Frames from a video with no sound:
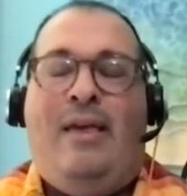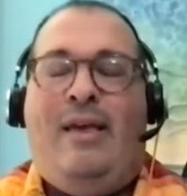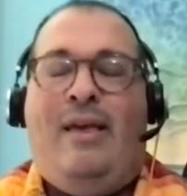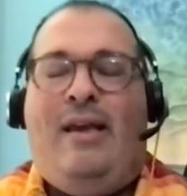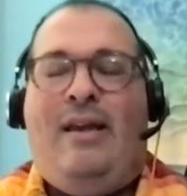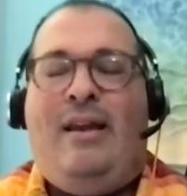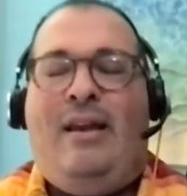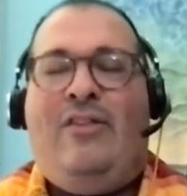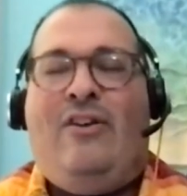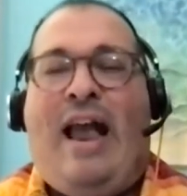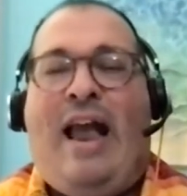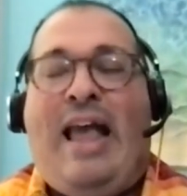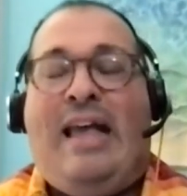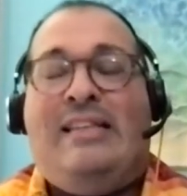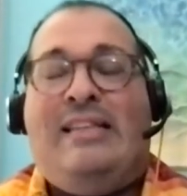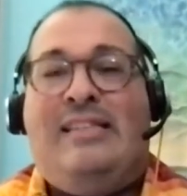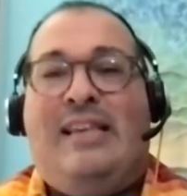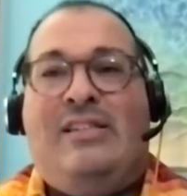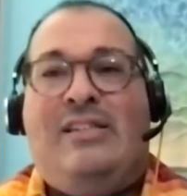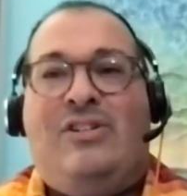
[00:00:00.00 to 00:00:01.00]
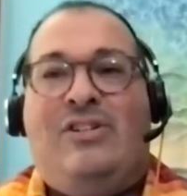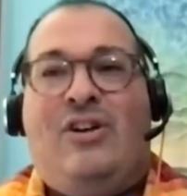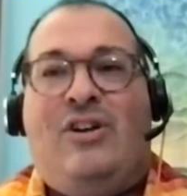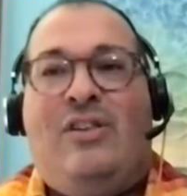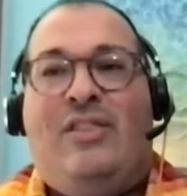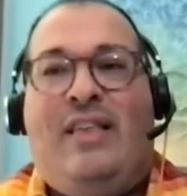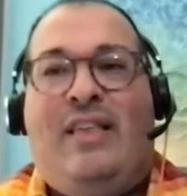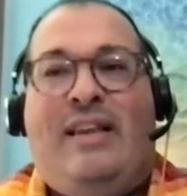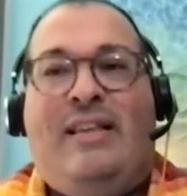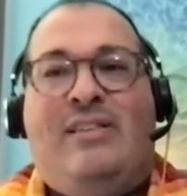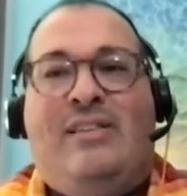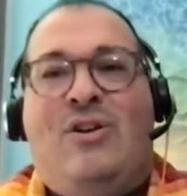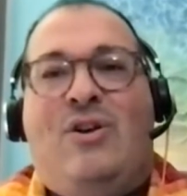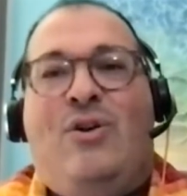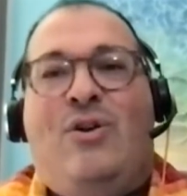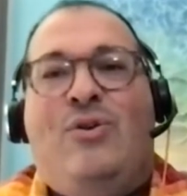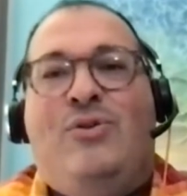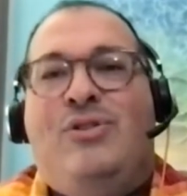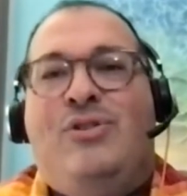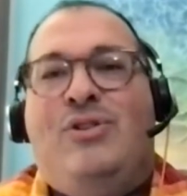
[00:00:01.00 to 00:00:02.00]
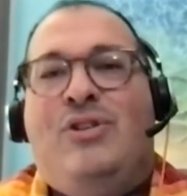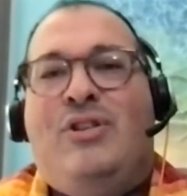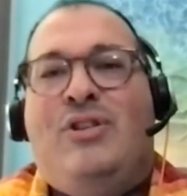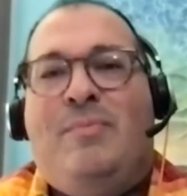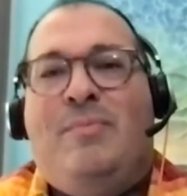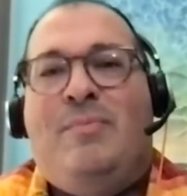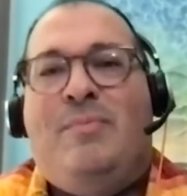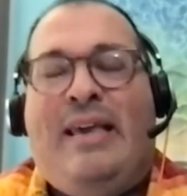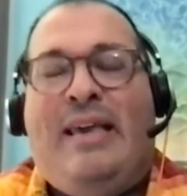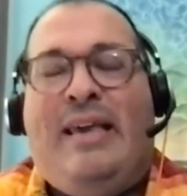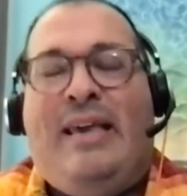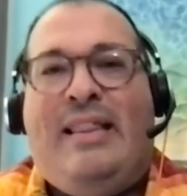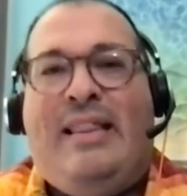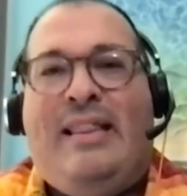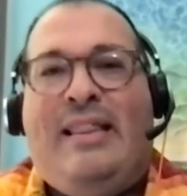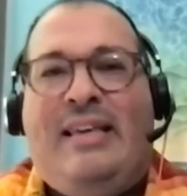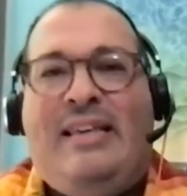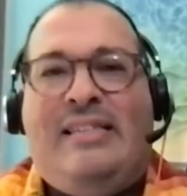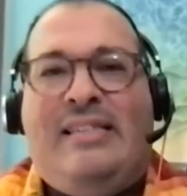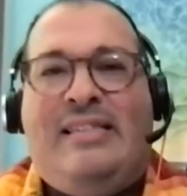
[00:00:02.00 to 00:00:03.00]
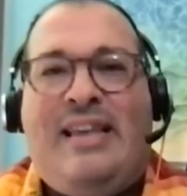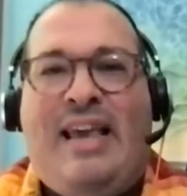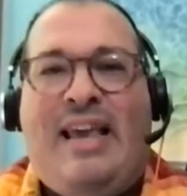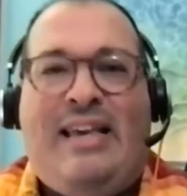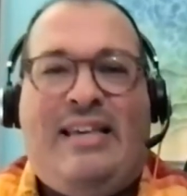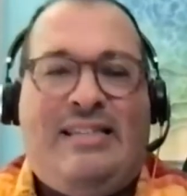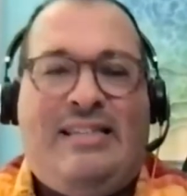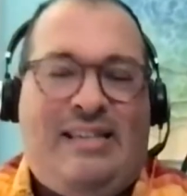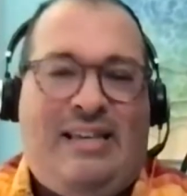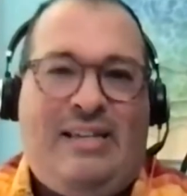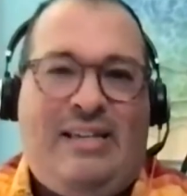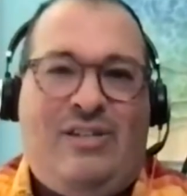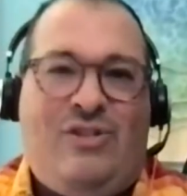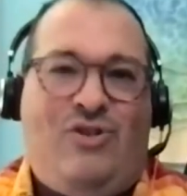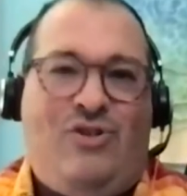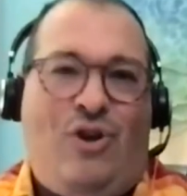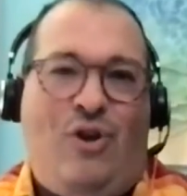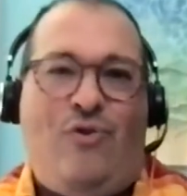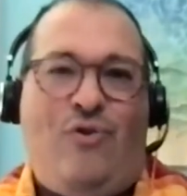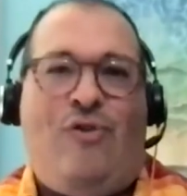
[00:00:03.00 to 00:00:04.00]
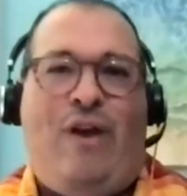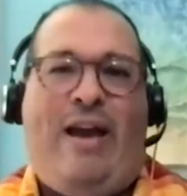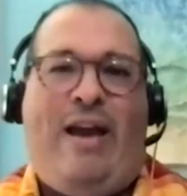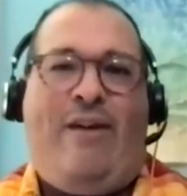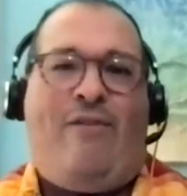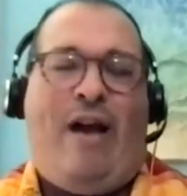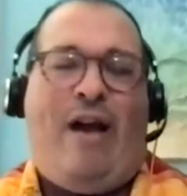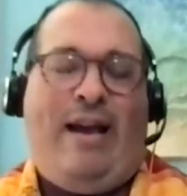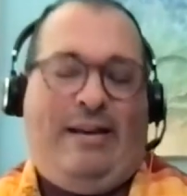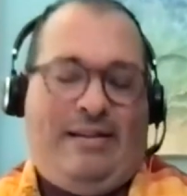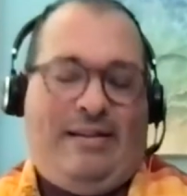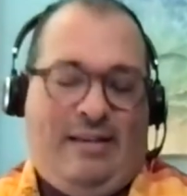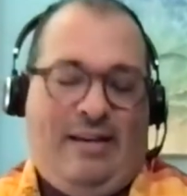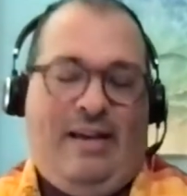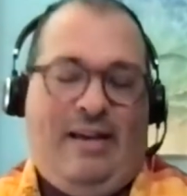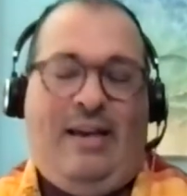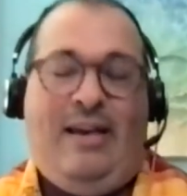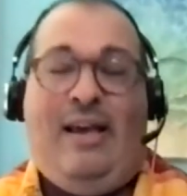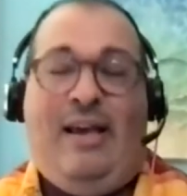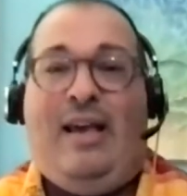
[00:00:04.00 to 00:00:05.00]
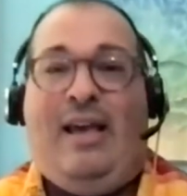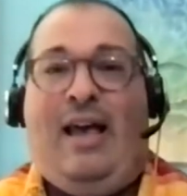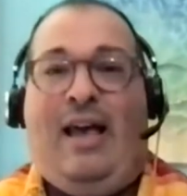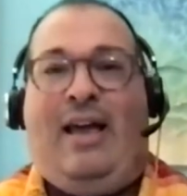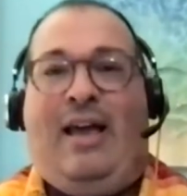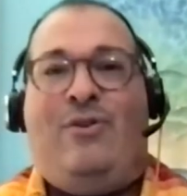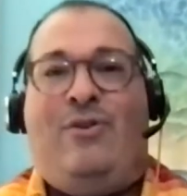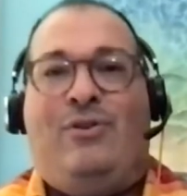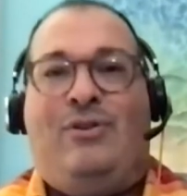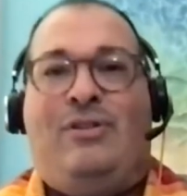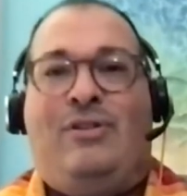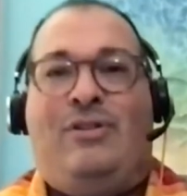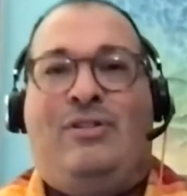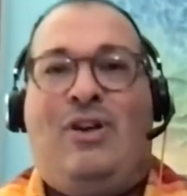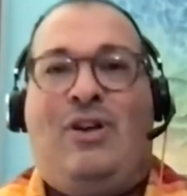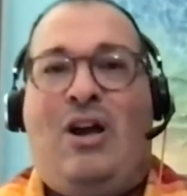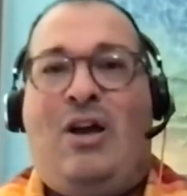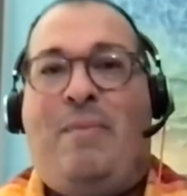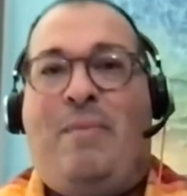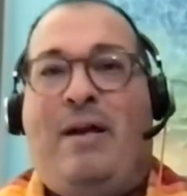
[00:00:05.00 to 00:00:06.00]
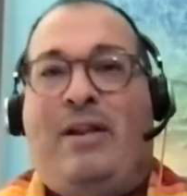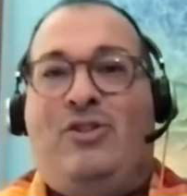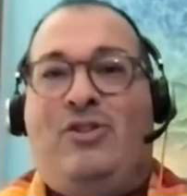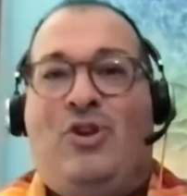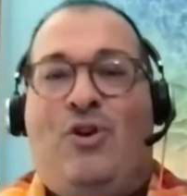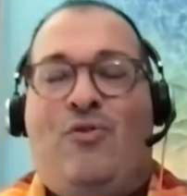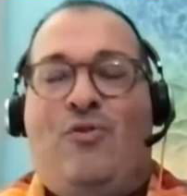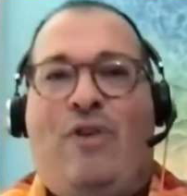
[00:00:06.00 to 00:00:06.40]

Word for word: Another ancestor that is close to me these days is Jo Rae Wright. I don't talk about Jo